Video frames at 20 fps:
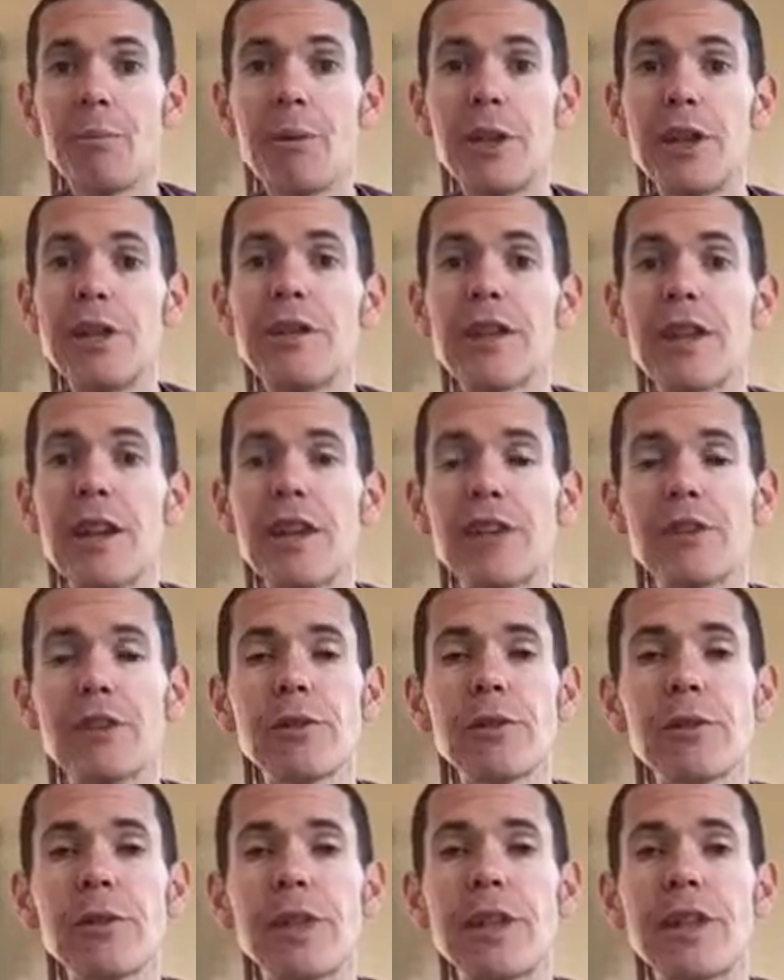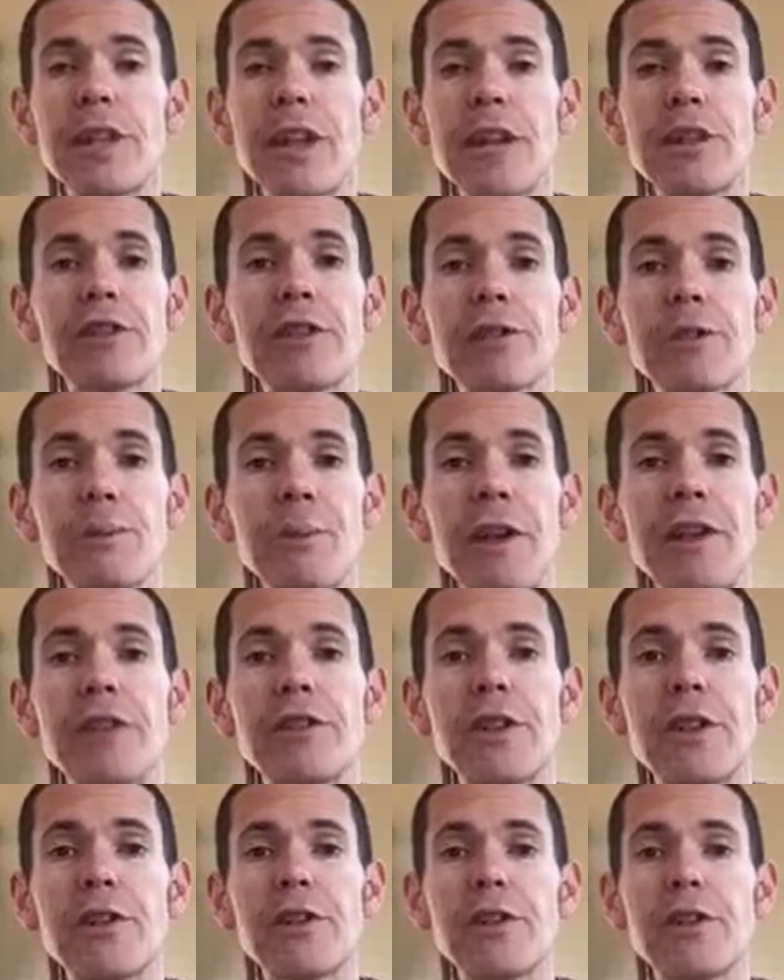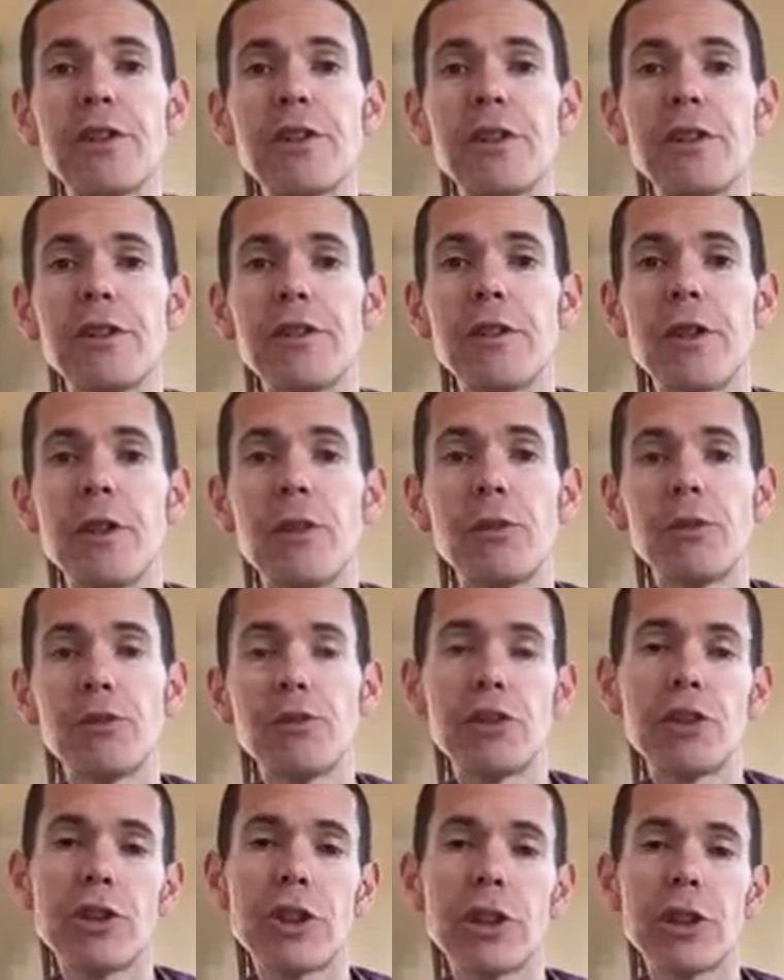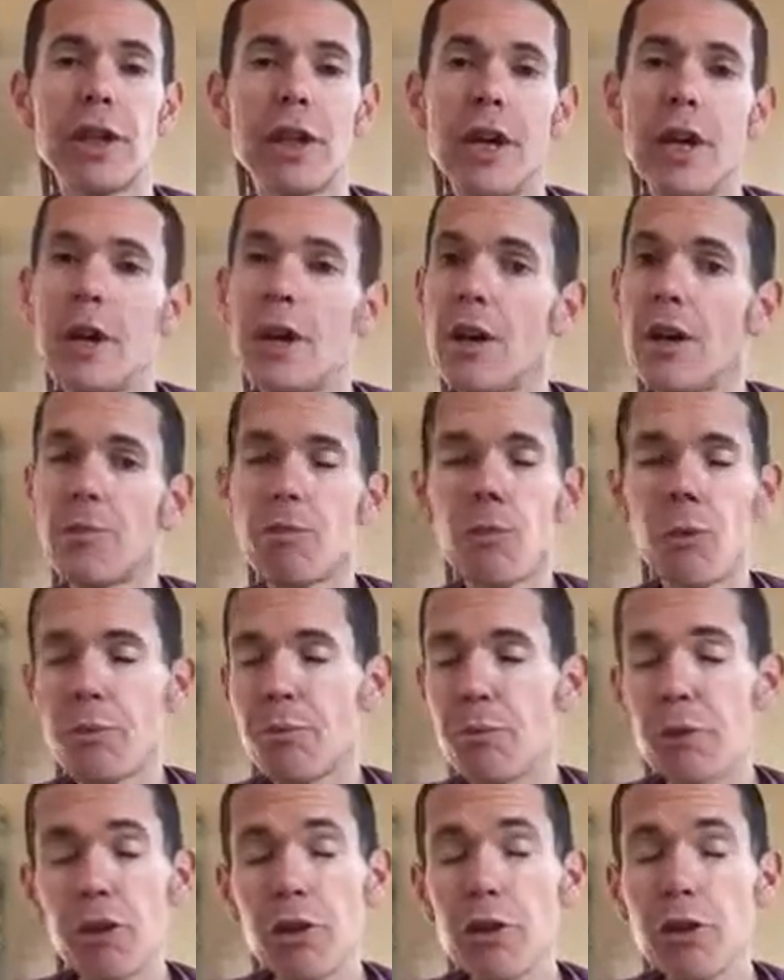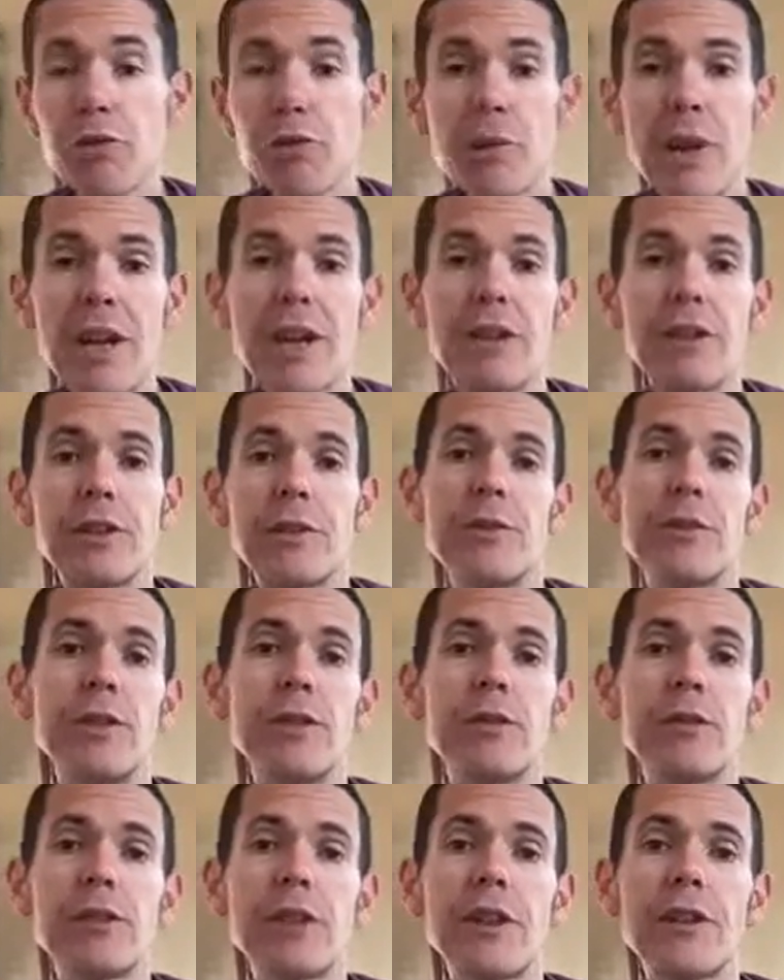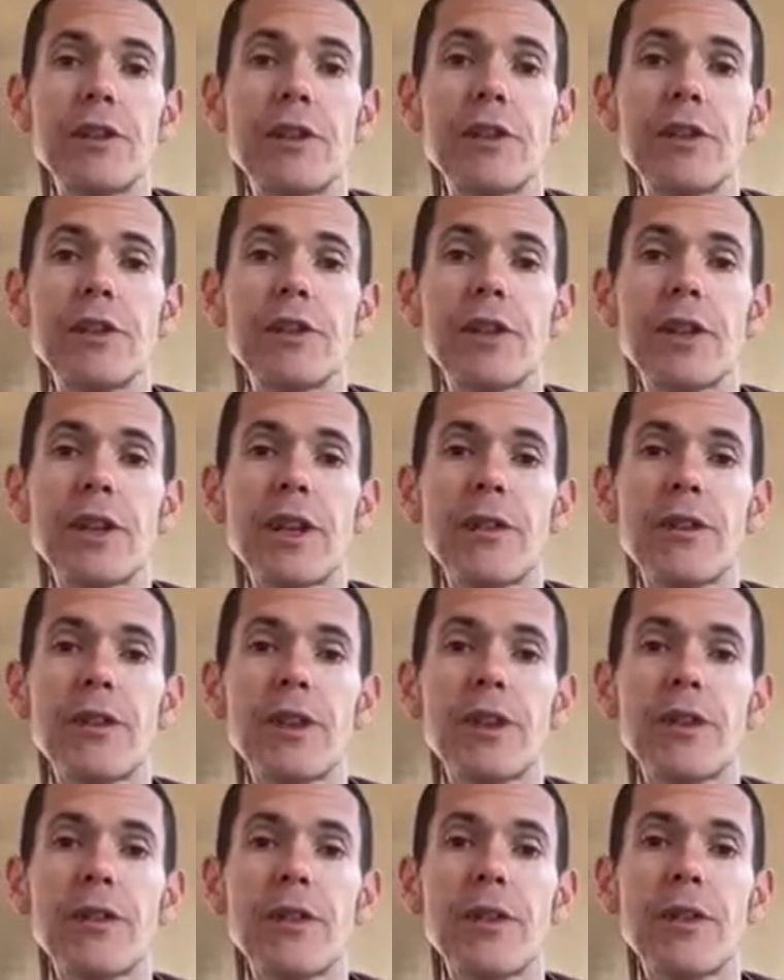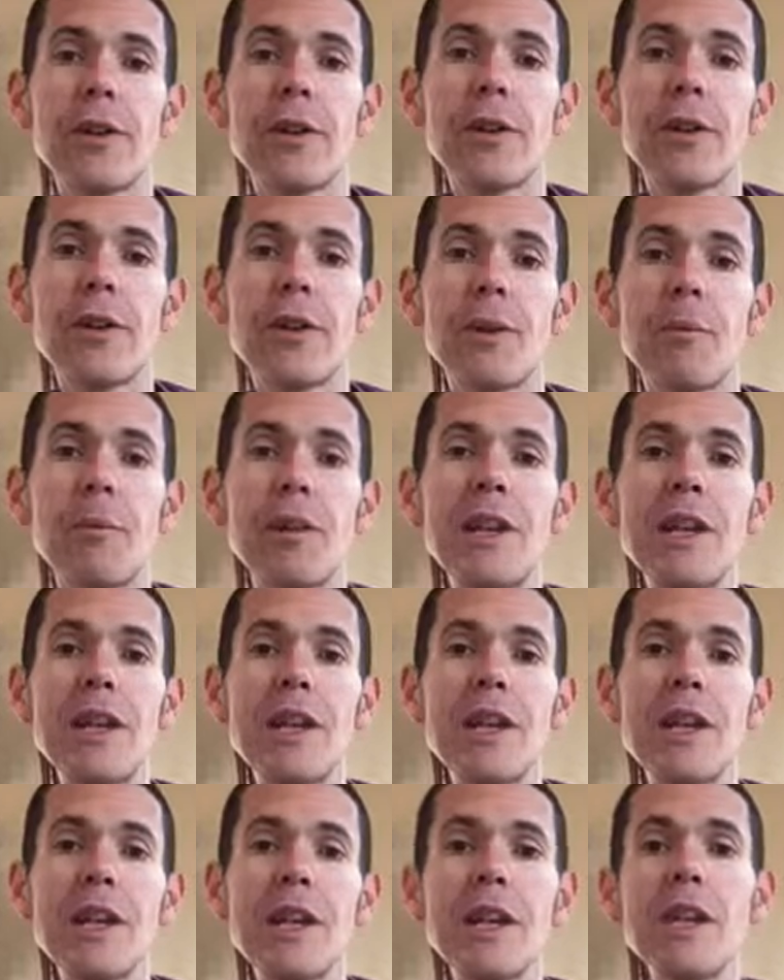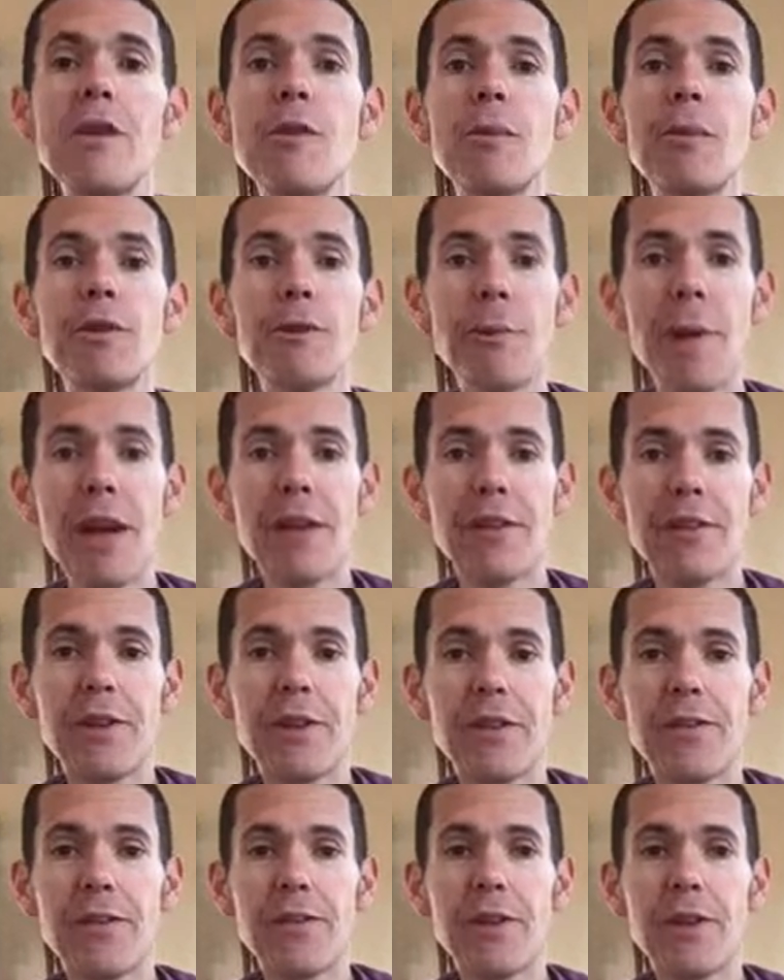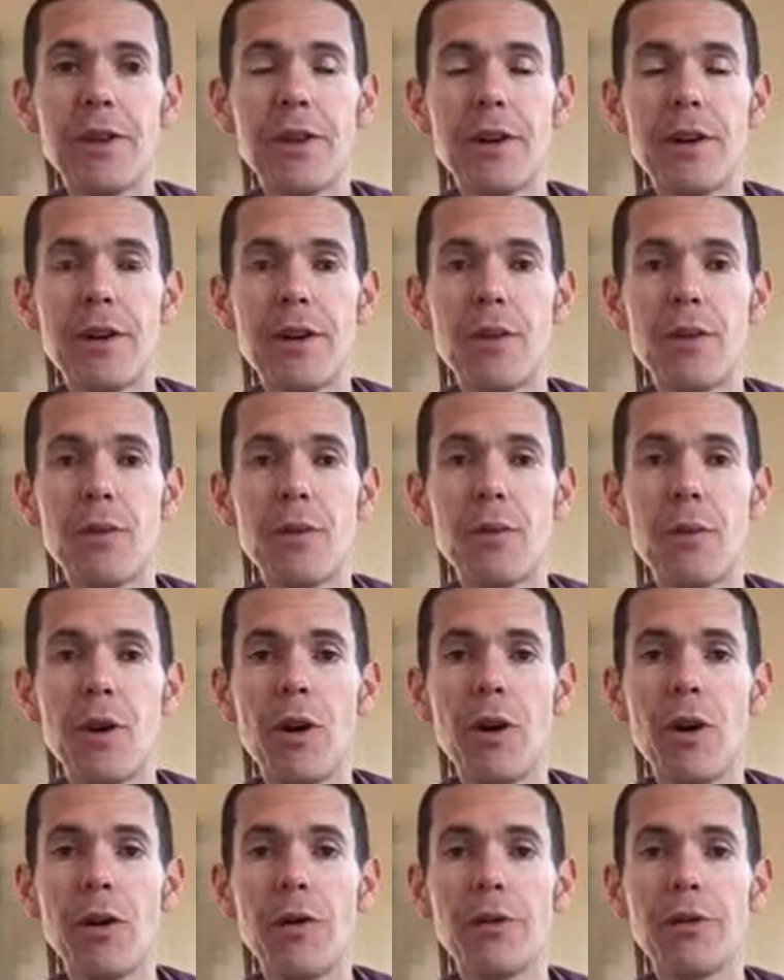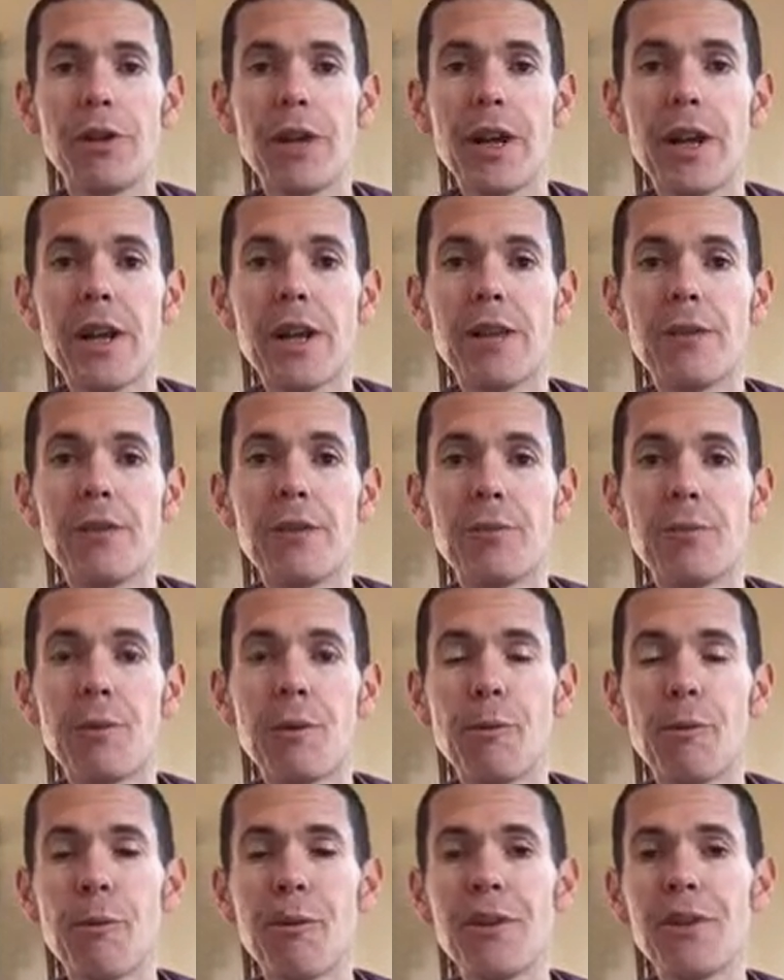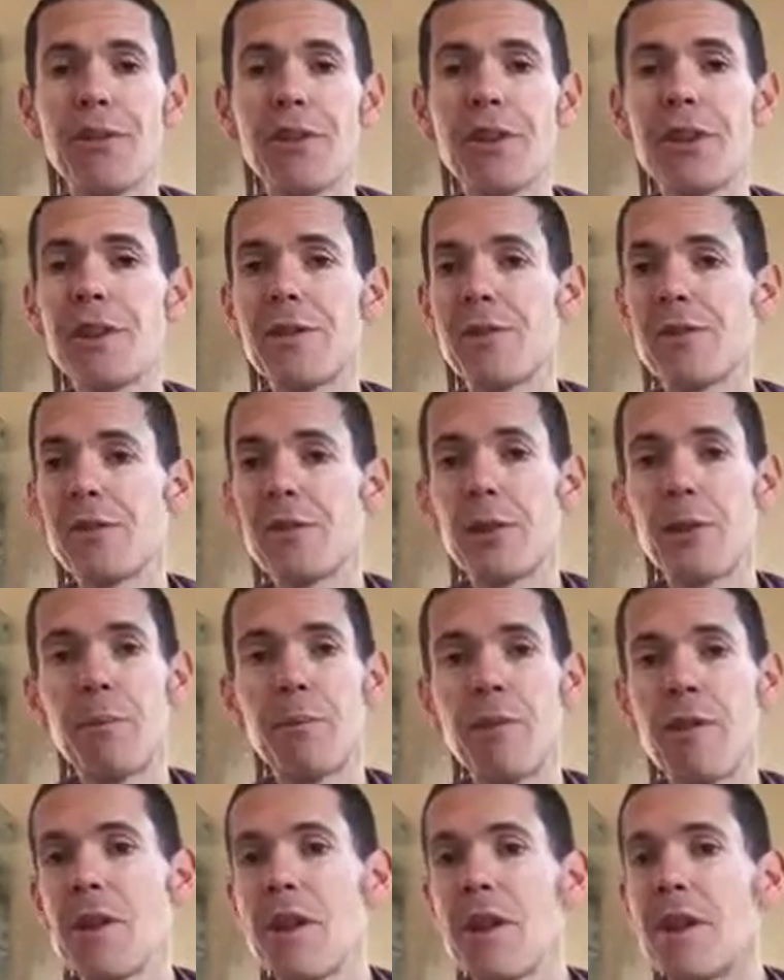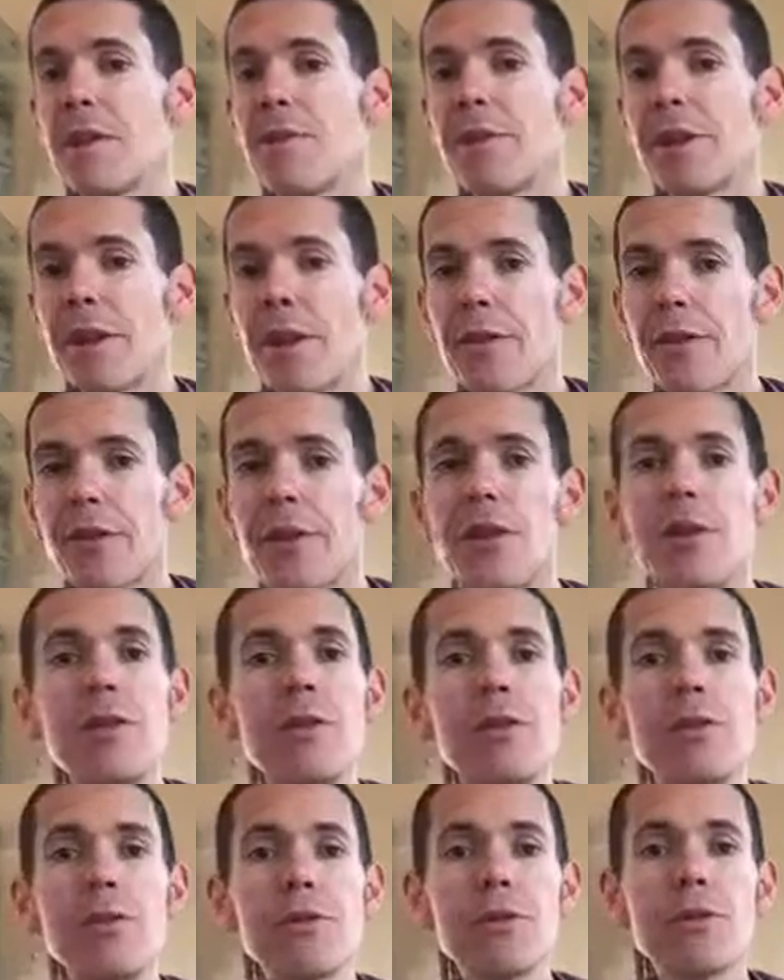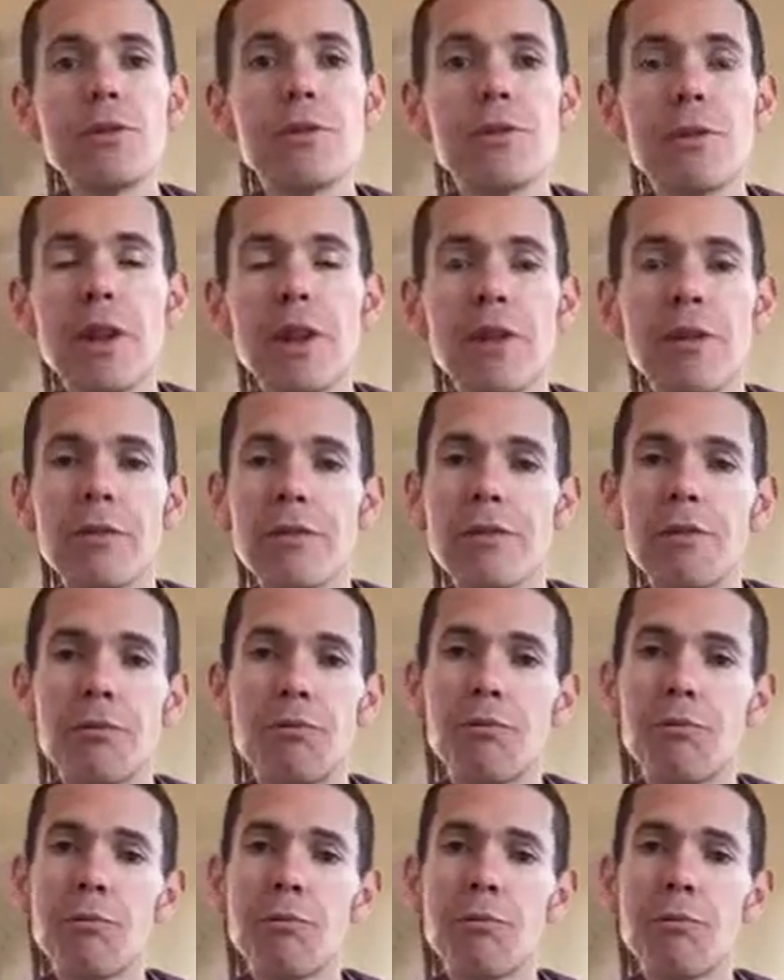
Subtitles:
international and national space agencies are launching a huge range of new sensors that are giving us a completely new perspective on the world. And as you've probably seen from the news and